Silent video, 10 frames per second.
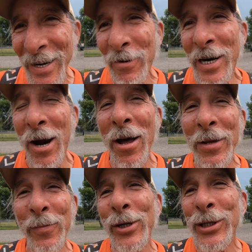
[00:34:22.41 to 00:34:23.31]
Read all
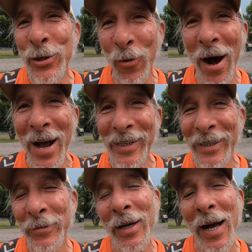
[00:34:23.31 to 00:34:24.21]
the books you want.
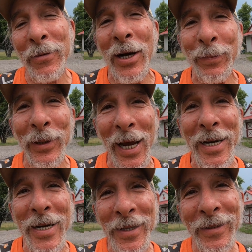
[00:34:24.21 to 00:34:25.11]
Well, I read
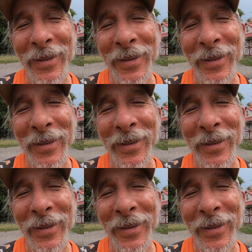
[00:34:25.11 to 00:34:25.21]
plenty